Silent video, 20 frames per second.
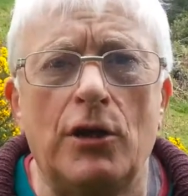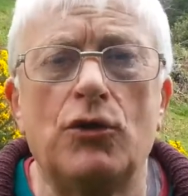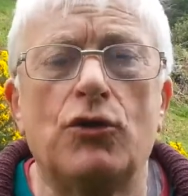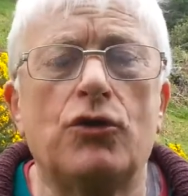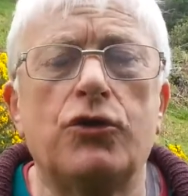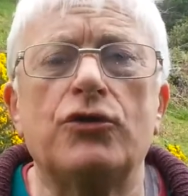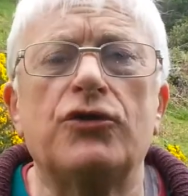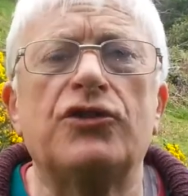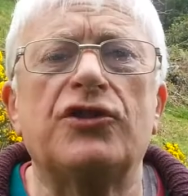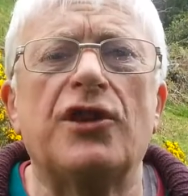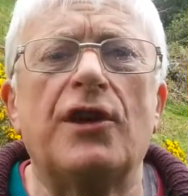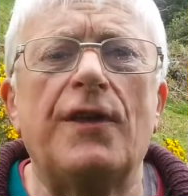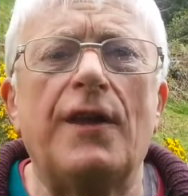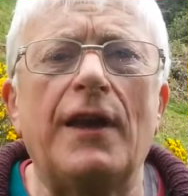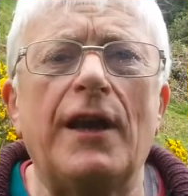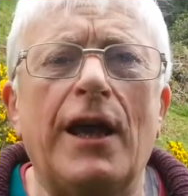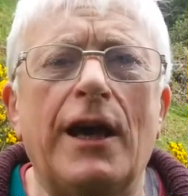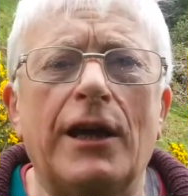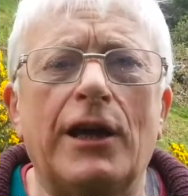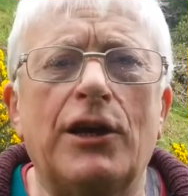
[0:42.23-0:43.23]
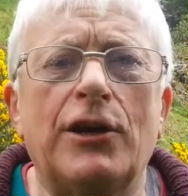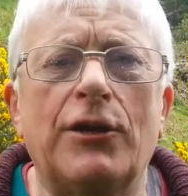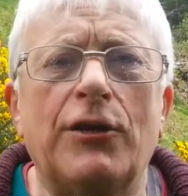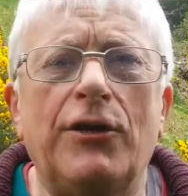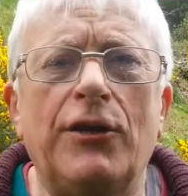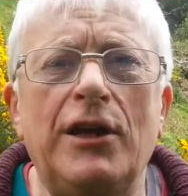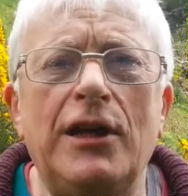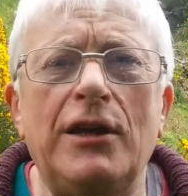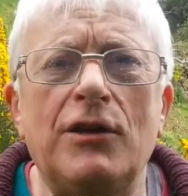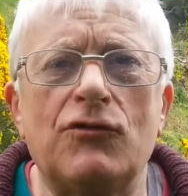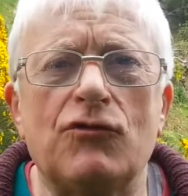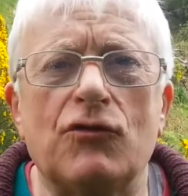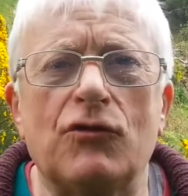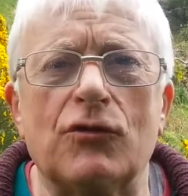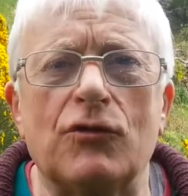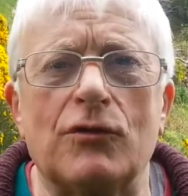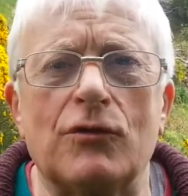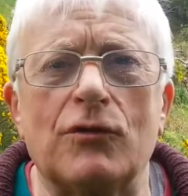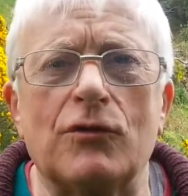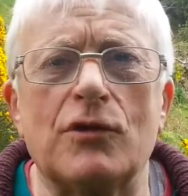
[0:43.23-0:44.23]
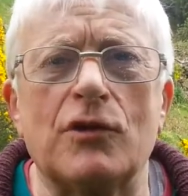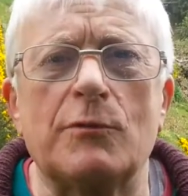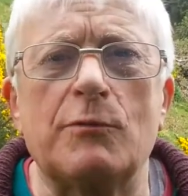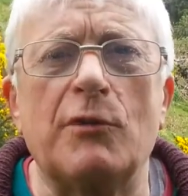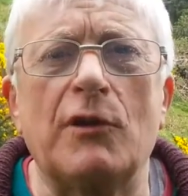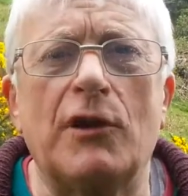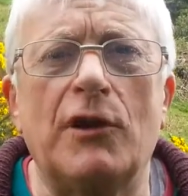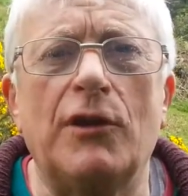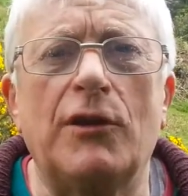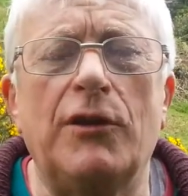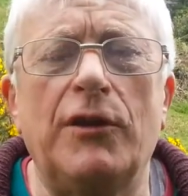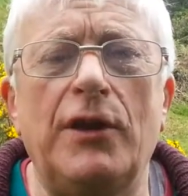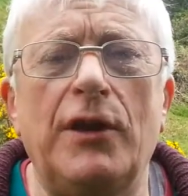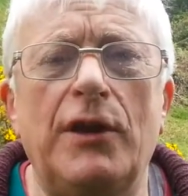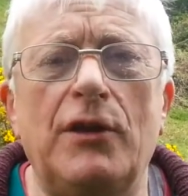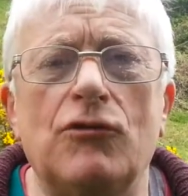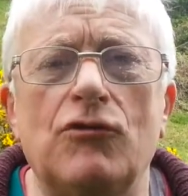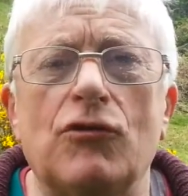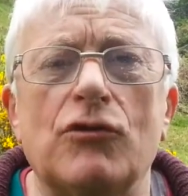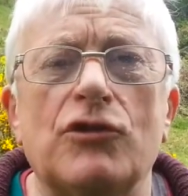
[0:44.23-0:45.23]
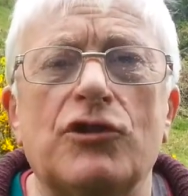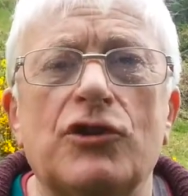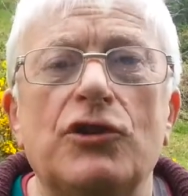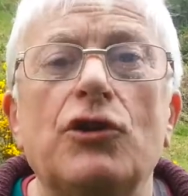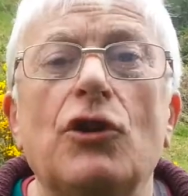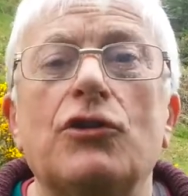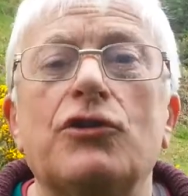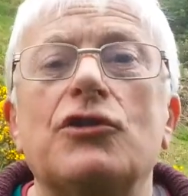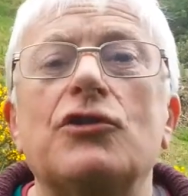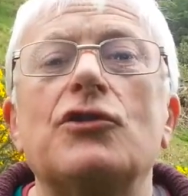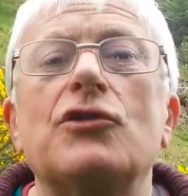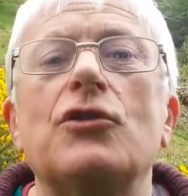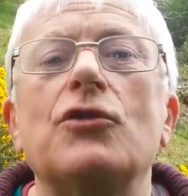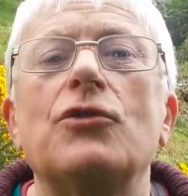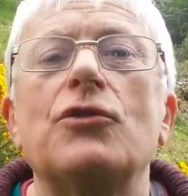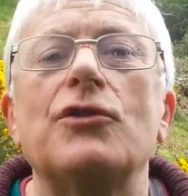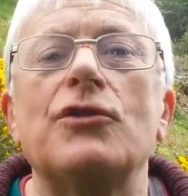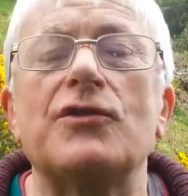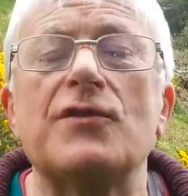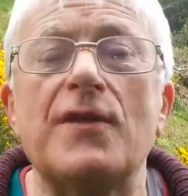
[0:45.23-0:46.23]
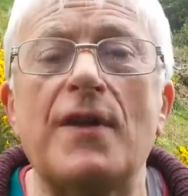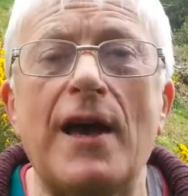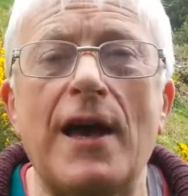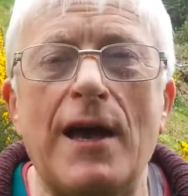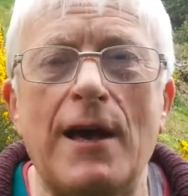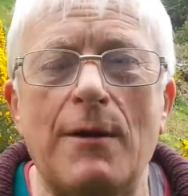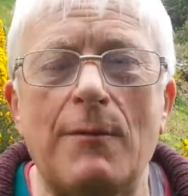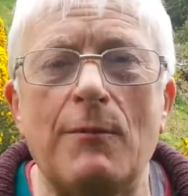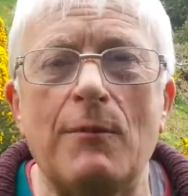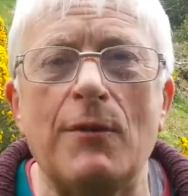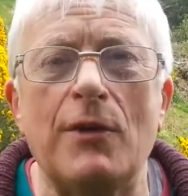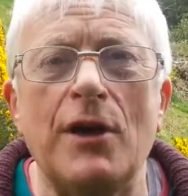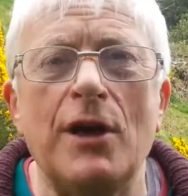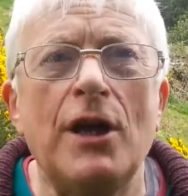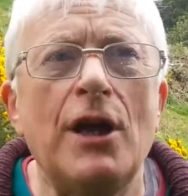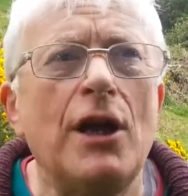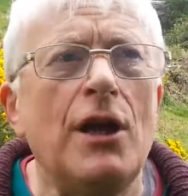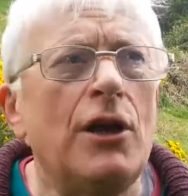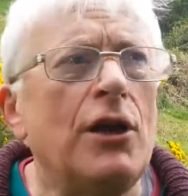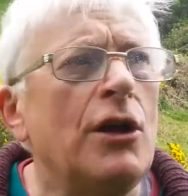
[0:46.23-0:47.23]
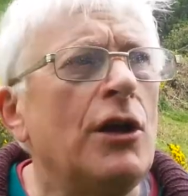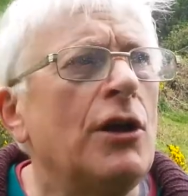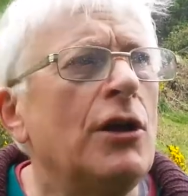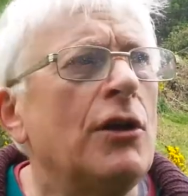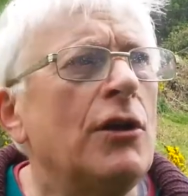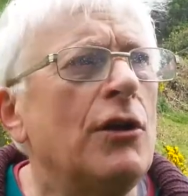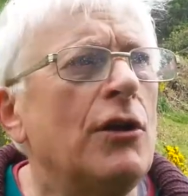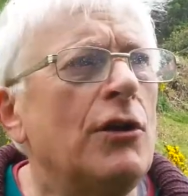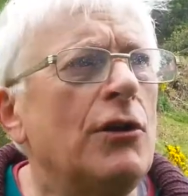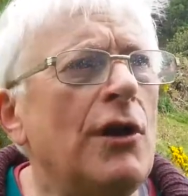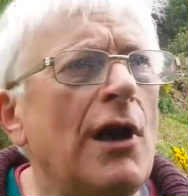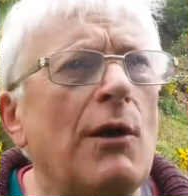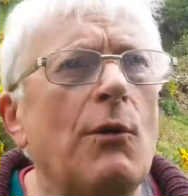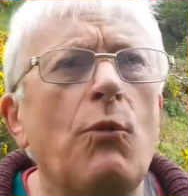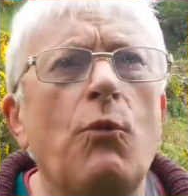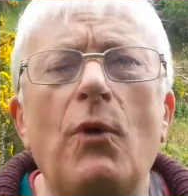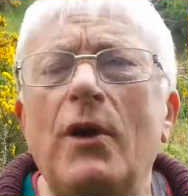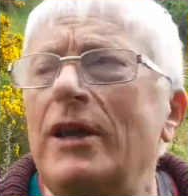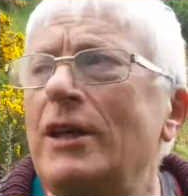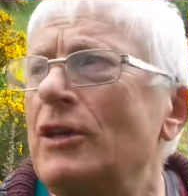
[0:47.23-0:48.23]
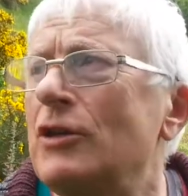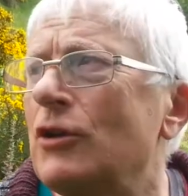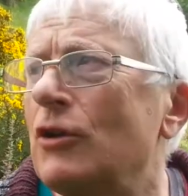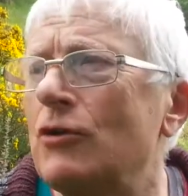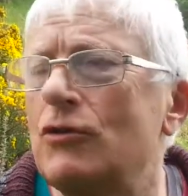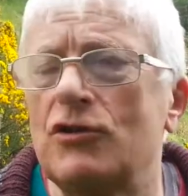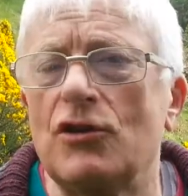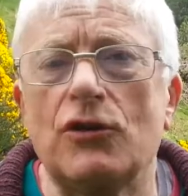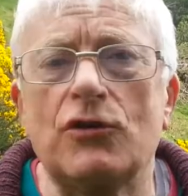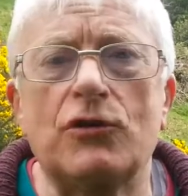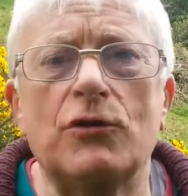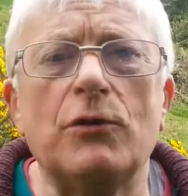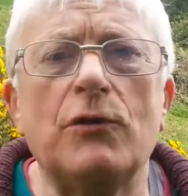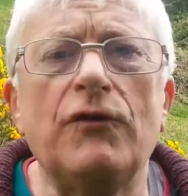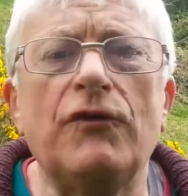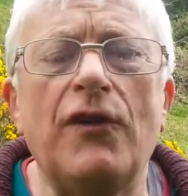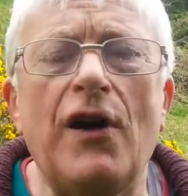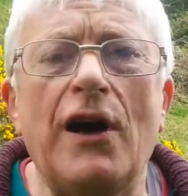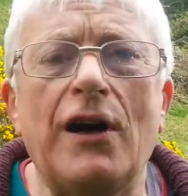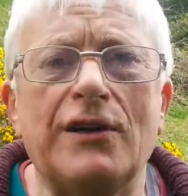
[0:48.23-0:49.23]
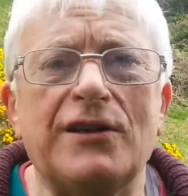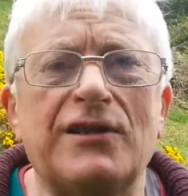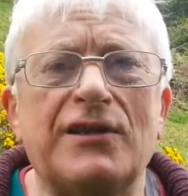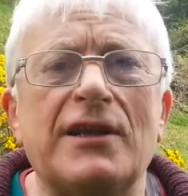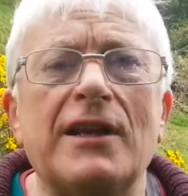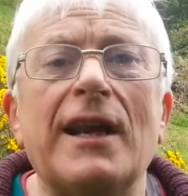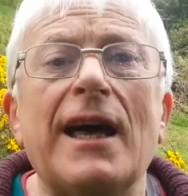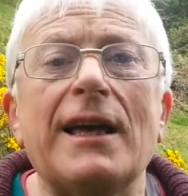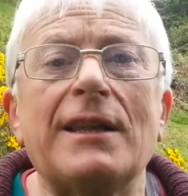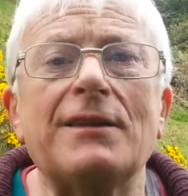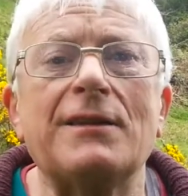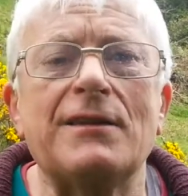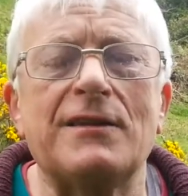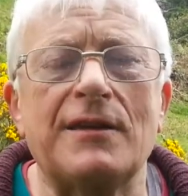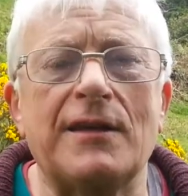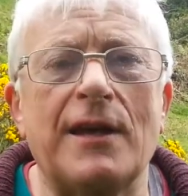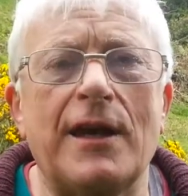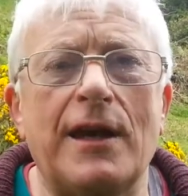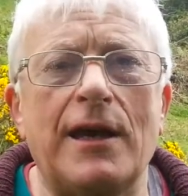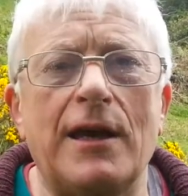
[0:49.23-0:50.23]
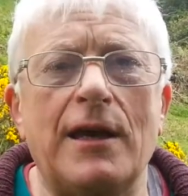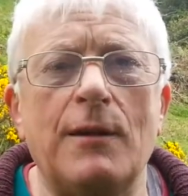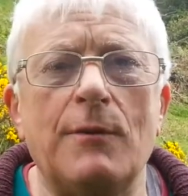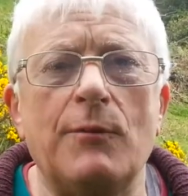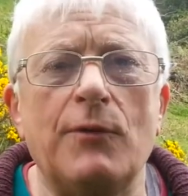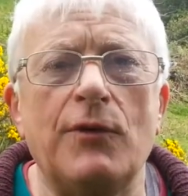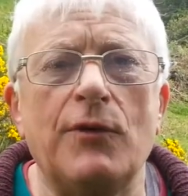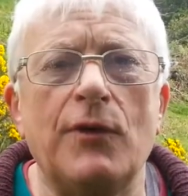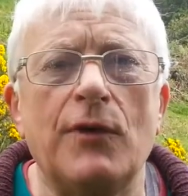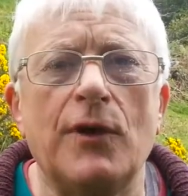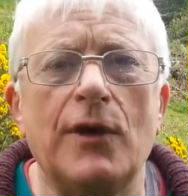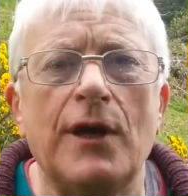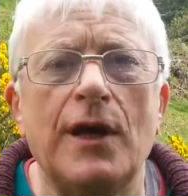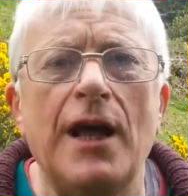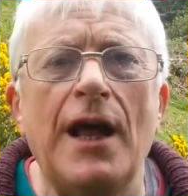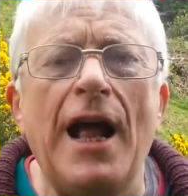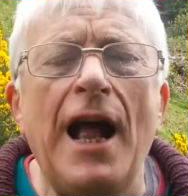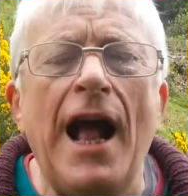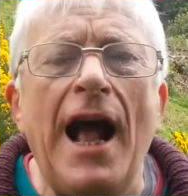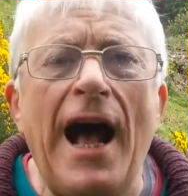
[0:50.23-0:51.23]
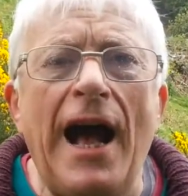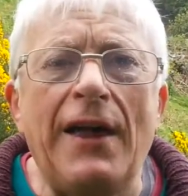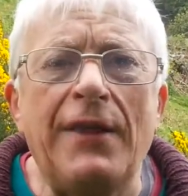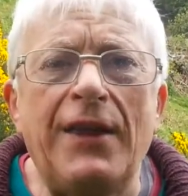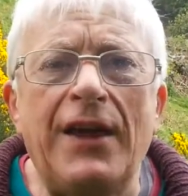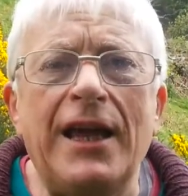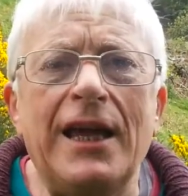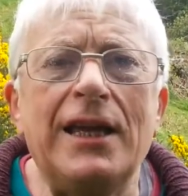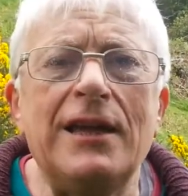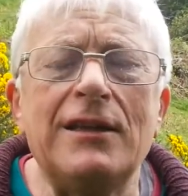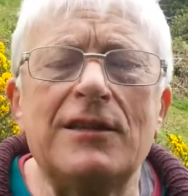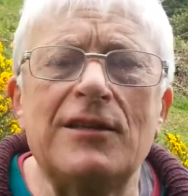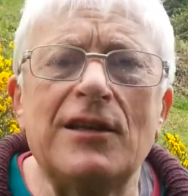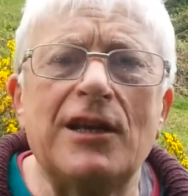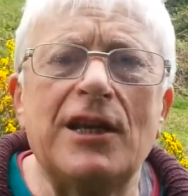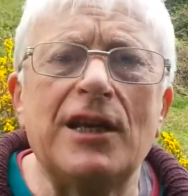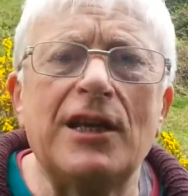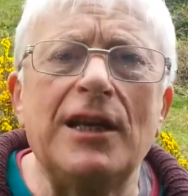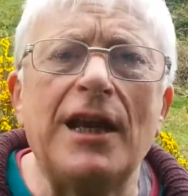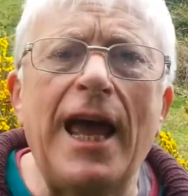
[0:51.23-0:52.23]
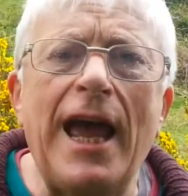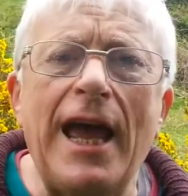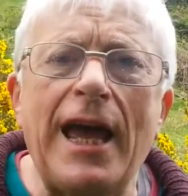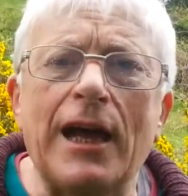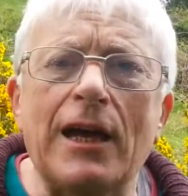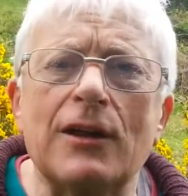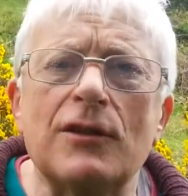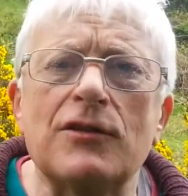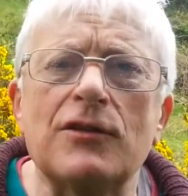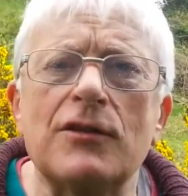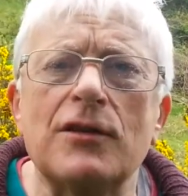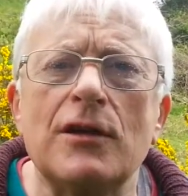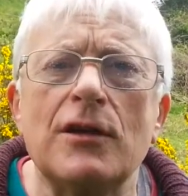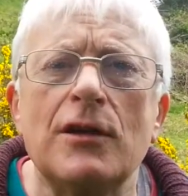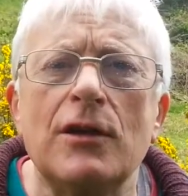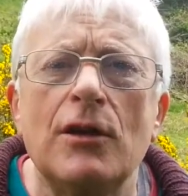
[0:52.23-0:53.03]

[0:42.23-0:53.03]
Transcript: Could say they're like cathedrals, but cathedrals are not as good as them. They're windows onto a vast landscape, and they interconnect